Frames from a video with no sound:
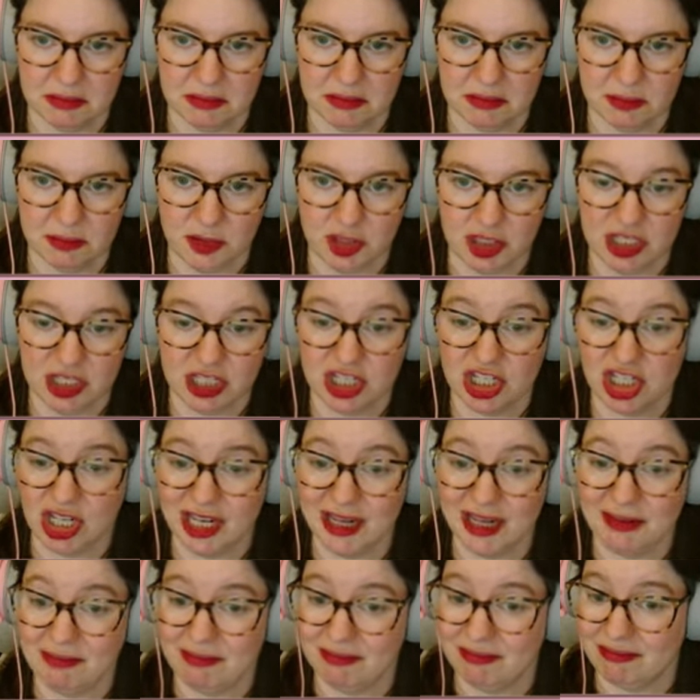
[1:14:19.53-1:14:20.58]
Which is a
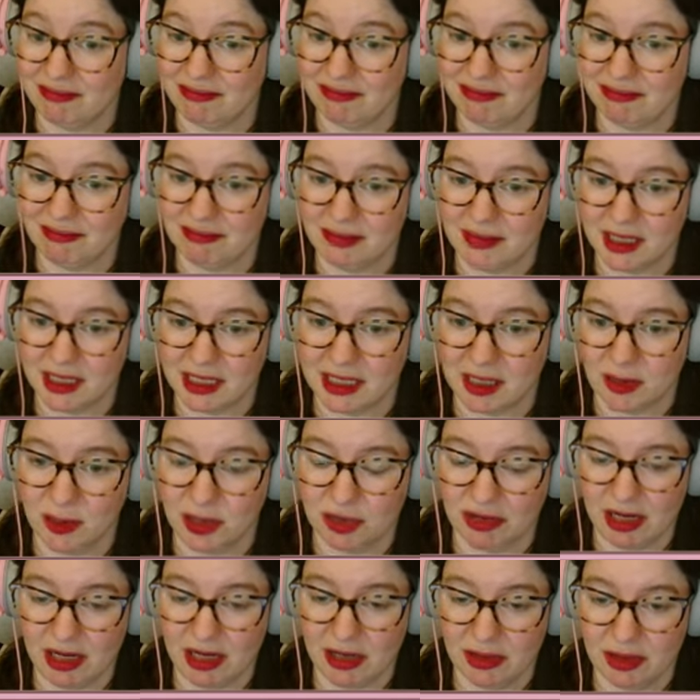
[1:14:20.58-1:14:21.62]
shame, because I was
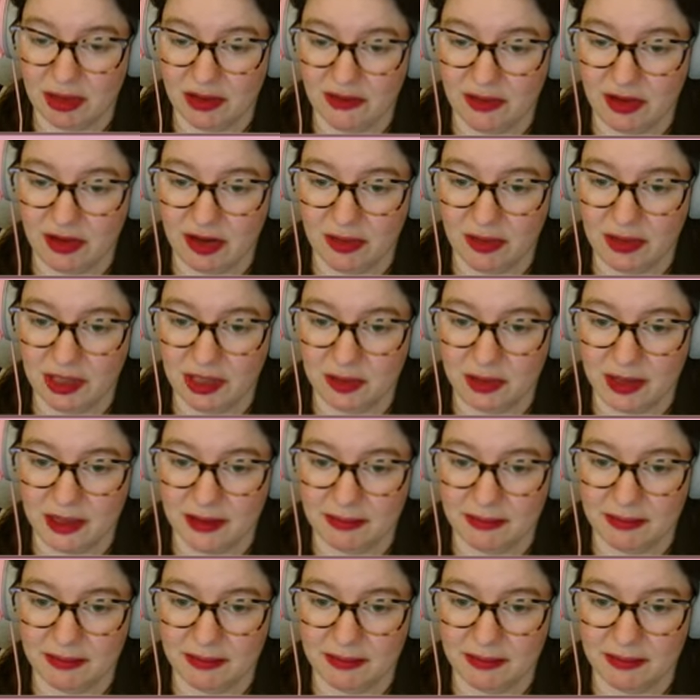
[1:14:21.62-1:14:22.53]
really looking forward to it.